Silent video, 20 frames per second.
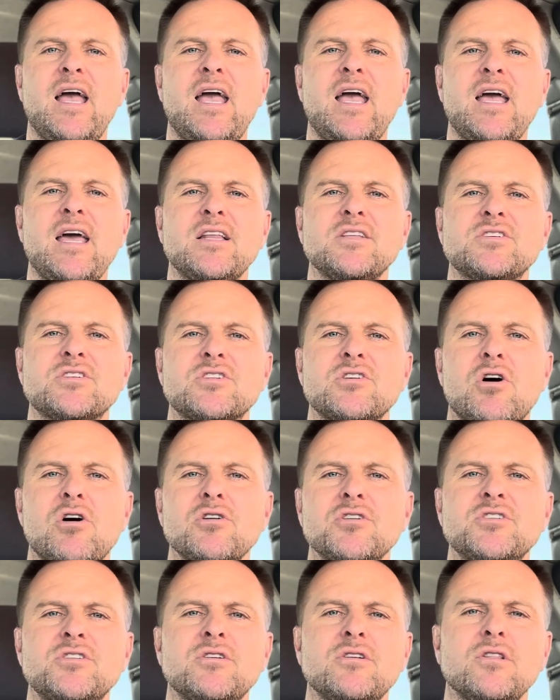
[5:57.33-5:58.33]
and
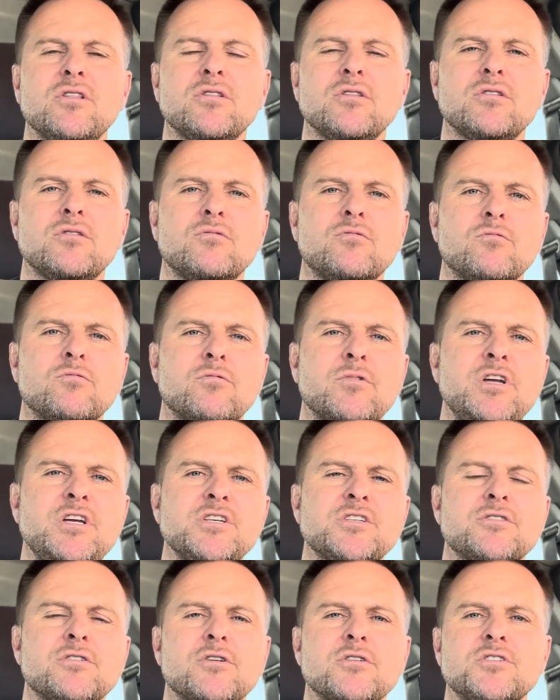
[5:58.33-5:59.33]
start to
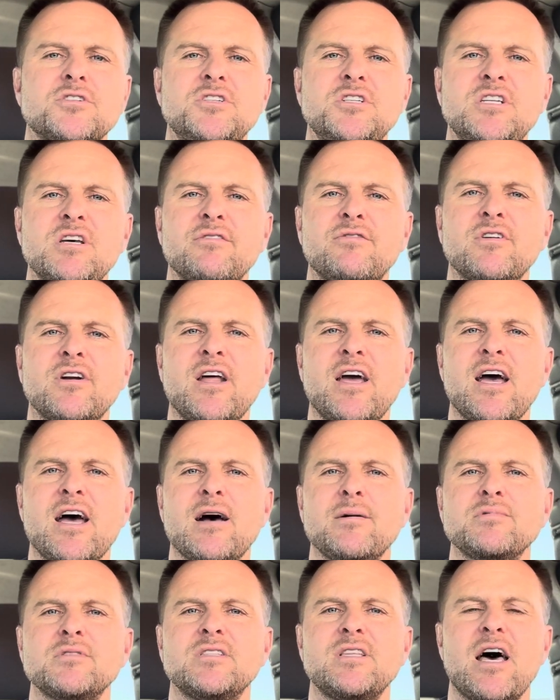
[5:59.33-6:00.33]
research different
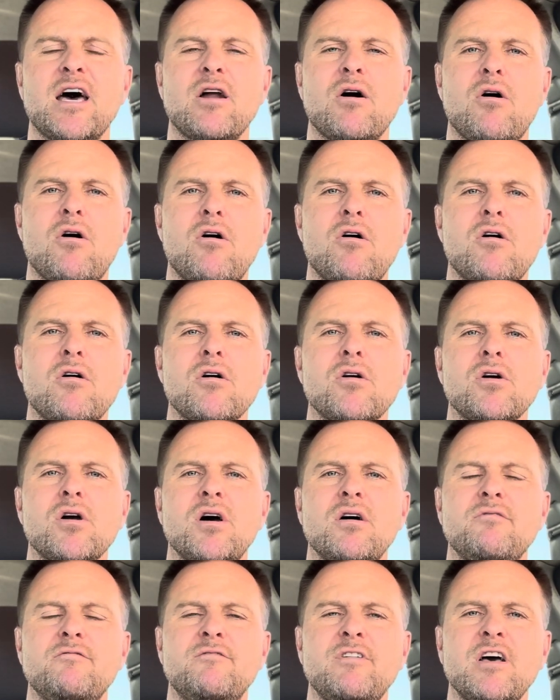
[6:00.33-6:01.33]
apps that are
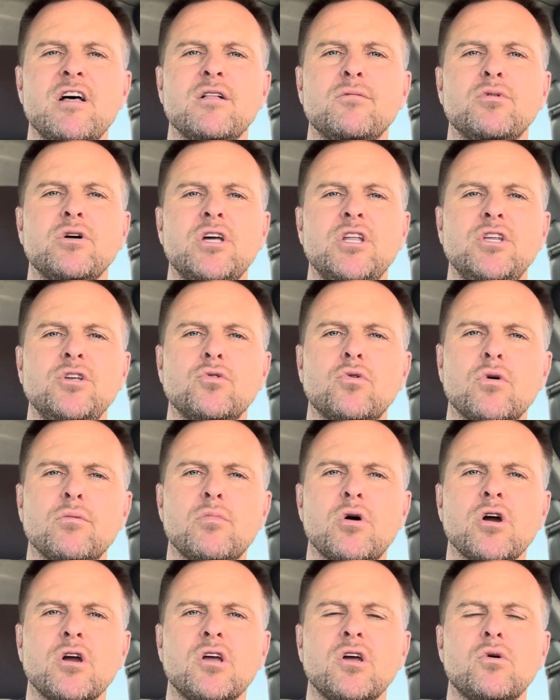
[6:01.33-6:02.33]
available in your
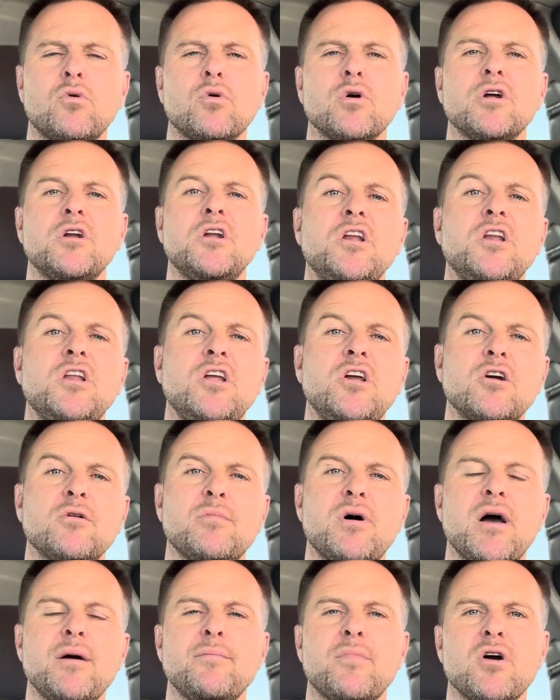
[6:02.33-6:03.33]
market or
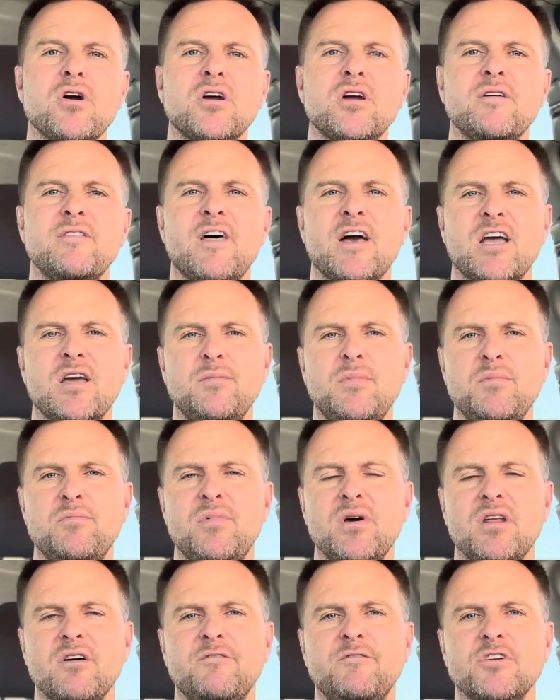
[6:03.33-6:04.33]
nearby market that could be
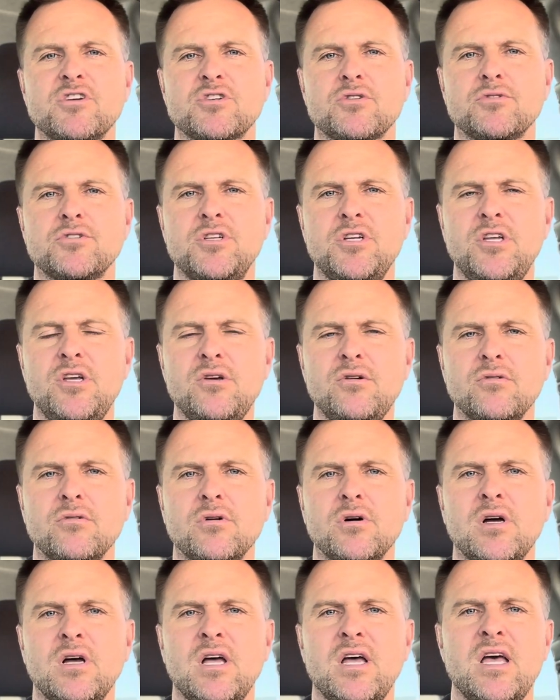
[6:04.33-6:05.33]
beneficial to you.
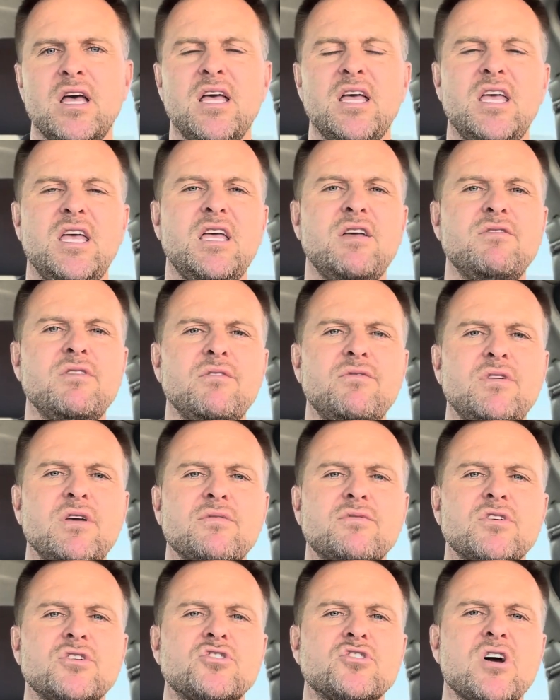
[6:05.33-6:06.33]
Even if you
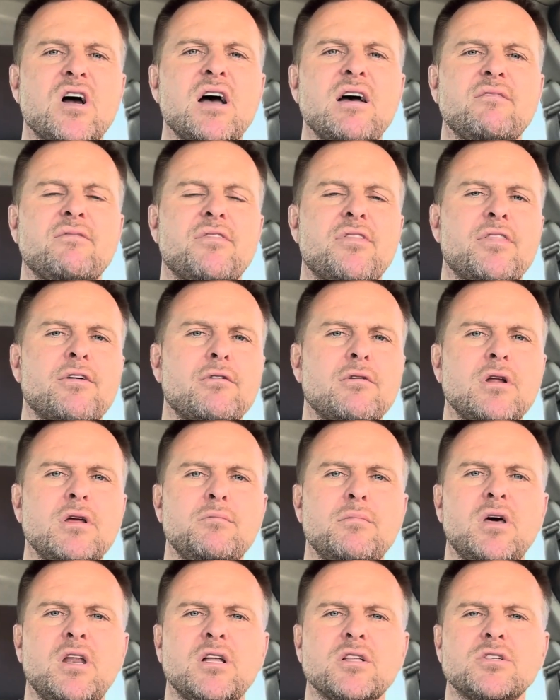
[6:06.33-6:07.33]
have to drive 30
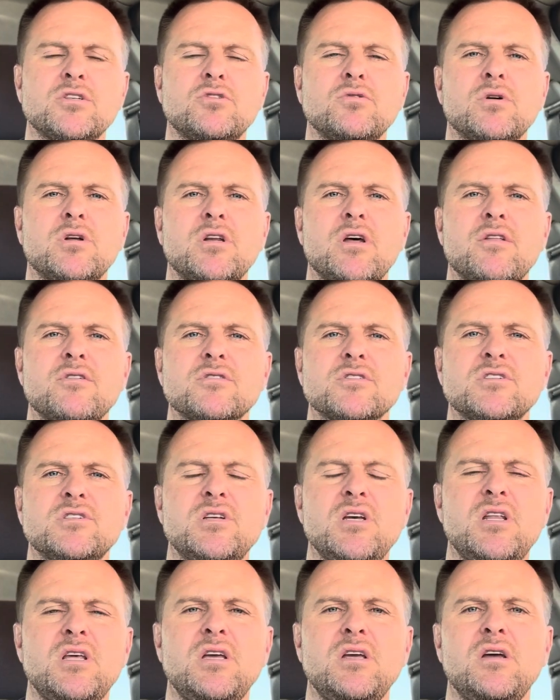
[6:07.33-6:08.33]
minutes to another
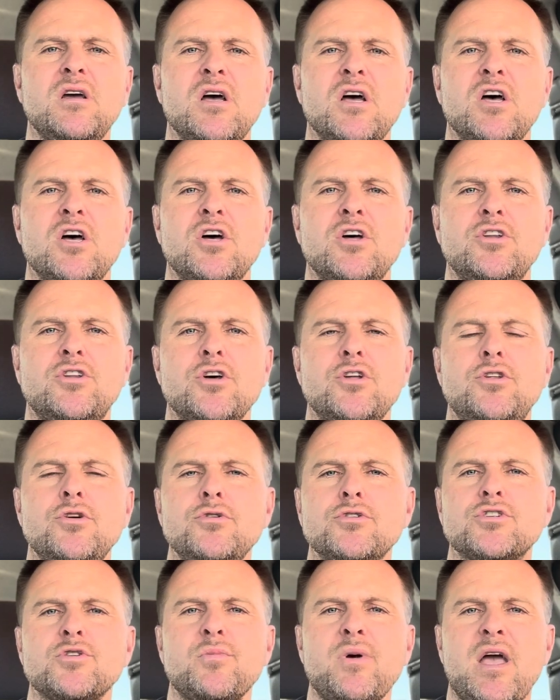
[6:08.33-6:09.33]
city to
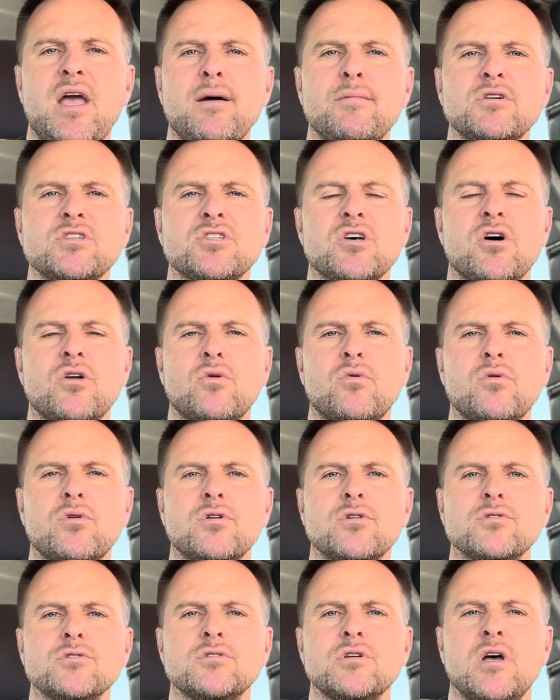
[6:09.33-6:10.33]
do some Amazon
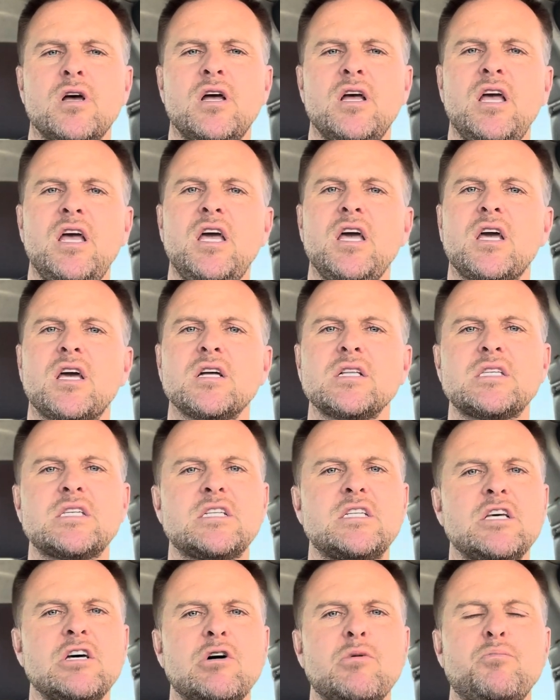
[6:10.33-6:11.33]
orders, it could
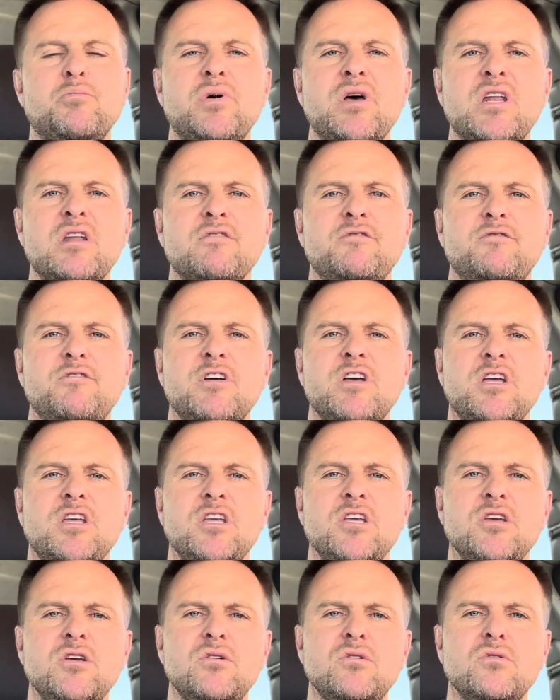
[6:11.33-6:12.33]
still benefit
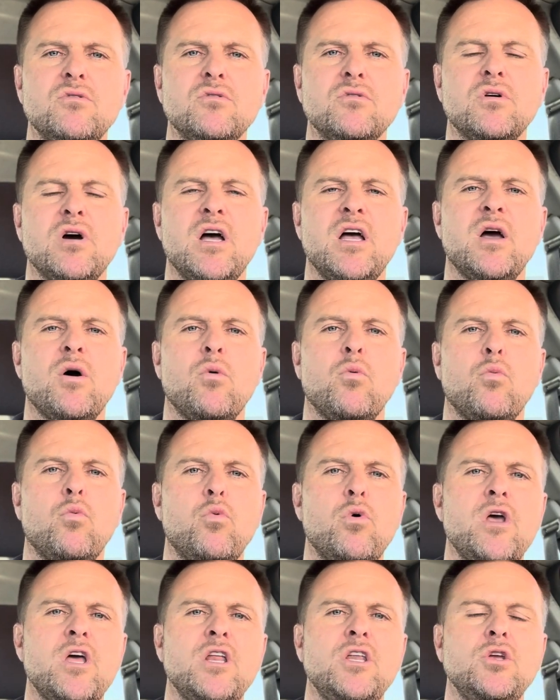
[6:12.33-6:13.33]
you
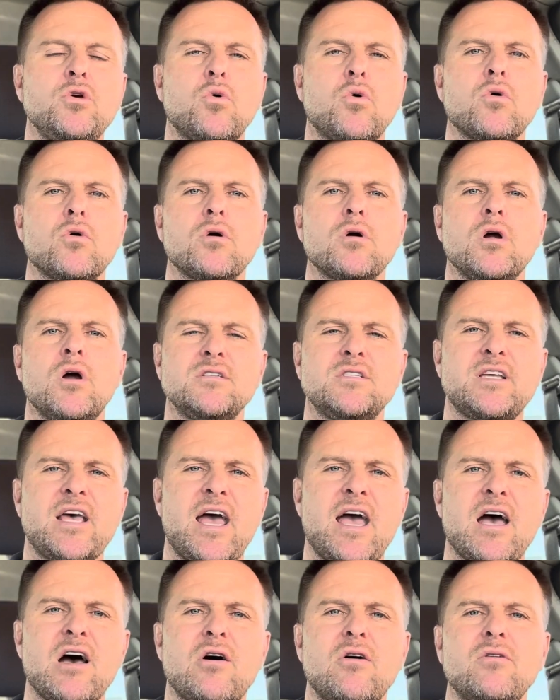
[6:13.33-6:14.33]
when your
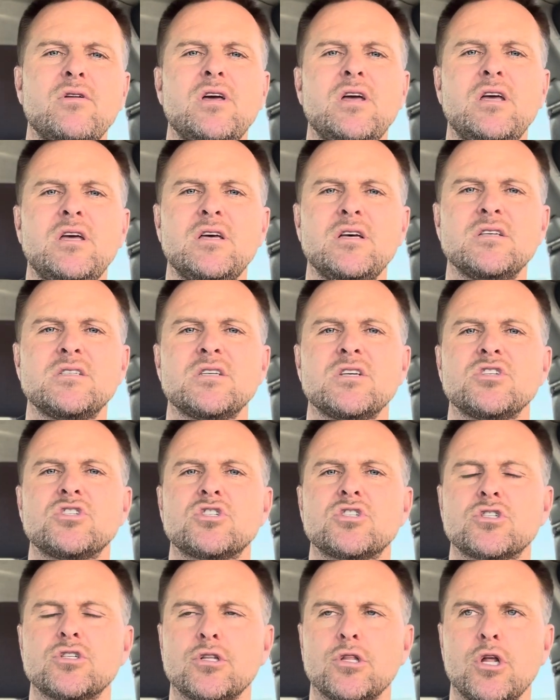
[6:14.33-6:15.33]
town is
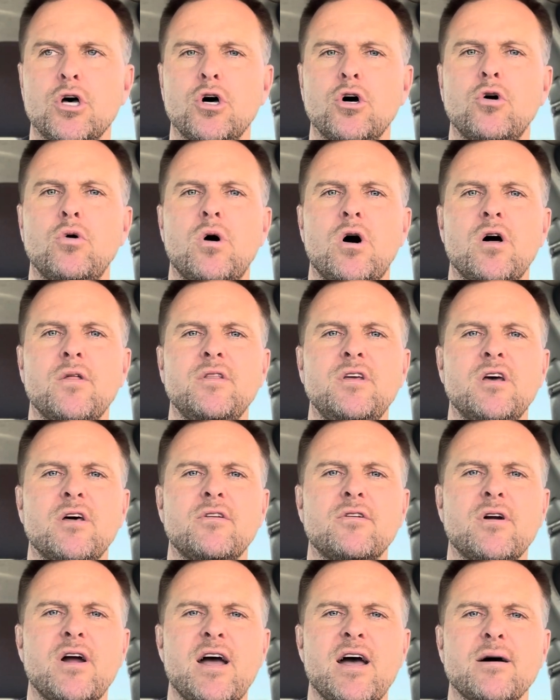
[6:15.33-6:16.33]
slow on the
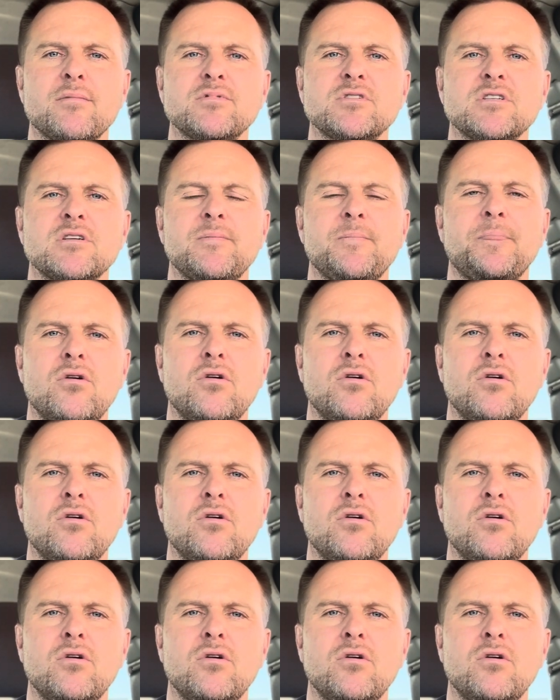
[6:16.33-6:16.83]
other apps.